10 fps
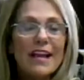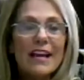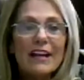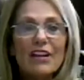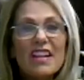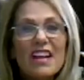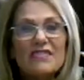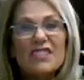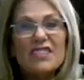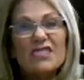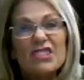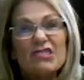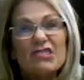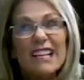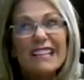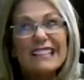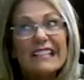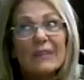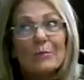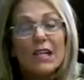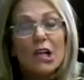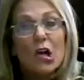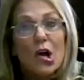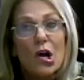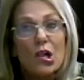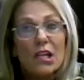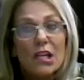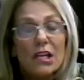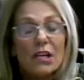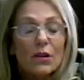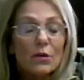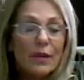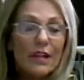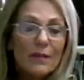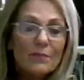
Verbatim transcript: And all I have to do is do like a 10 minute call. Oh, well.